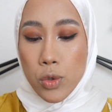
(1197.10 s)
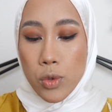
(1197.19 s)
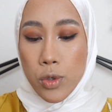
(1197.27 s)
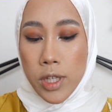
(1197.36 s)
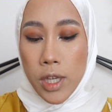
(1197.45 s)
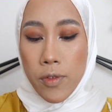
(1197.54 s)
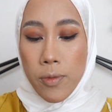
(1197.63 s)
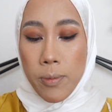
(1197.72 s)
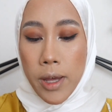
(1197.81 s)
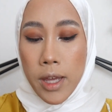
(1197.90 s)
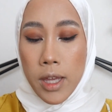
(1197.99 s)
to give
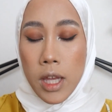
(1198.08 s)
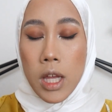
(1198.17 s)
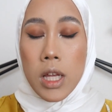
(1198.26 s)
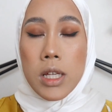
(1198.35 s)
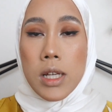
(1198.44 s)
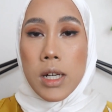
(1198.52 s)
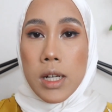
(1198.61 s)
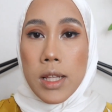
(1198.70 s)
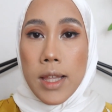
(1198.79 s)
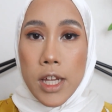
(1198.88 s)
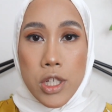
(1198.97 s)
my
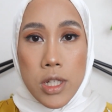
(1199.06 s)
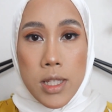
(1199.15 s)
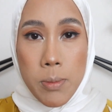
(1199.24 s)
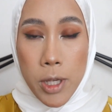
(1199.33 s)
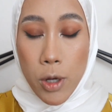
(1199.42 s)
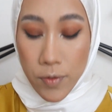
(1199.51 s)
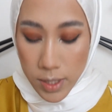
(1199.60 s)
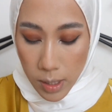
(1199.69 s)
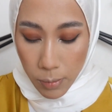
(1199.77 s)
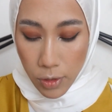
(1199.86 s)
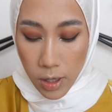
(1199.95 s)
lashes a bit of
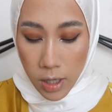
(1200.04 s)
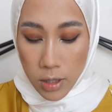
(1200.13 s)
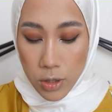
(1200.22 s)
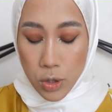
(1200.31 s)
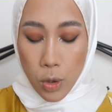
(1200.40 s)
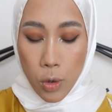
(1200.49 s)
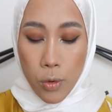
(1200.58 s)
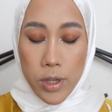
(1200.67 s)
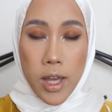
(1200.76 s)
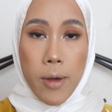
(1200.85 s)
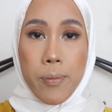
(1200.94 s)
something.
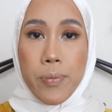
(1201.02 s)
So yeah,